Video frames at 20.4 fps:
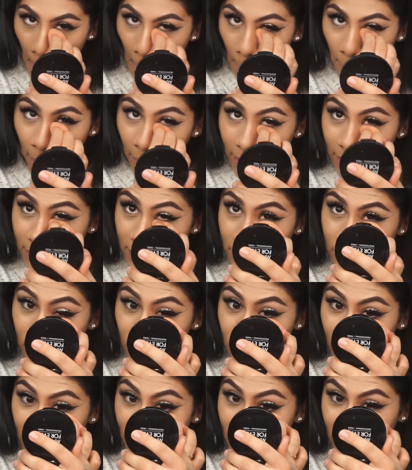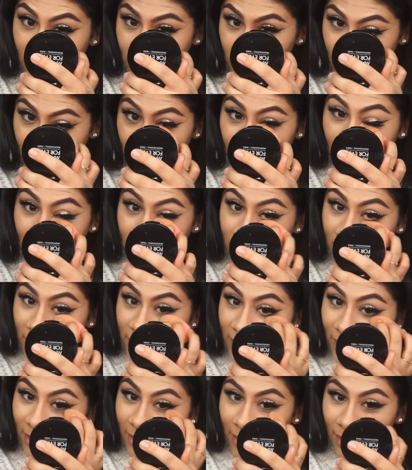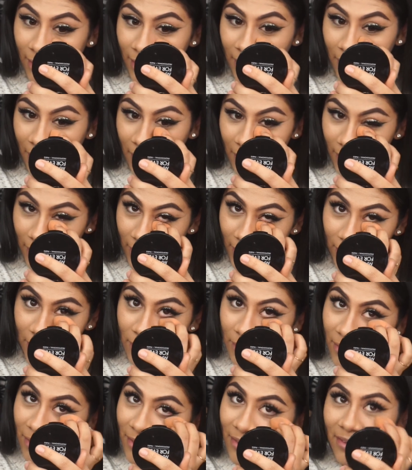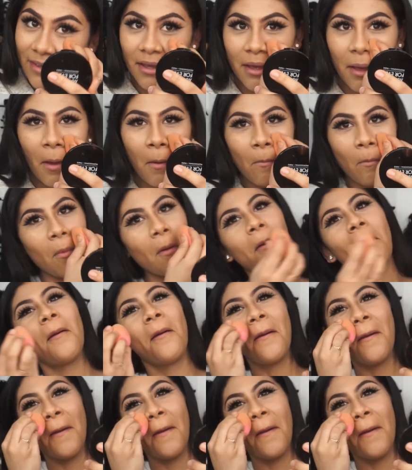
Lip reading: My cousins are over there in the back just kind of like, can you hurry up?